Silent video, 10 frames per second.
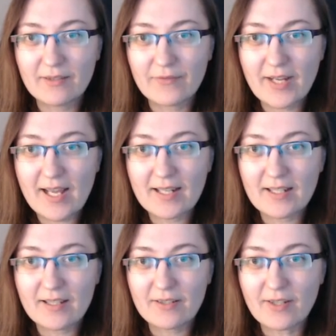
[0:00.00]

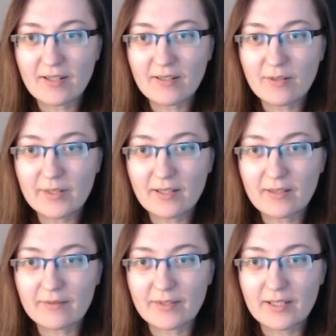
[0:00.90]
Ren, don't go
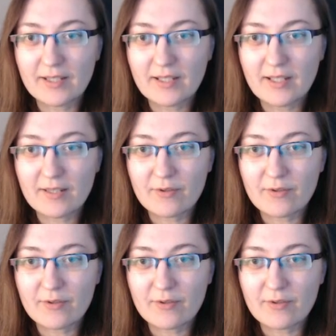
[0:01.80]
alone. A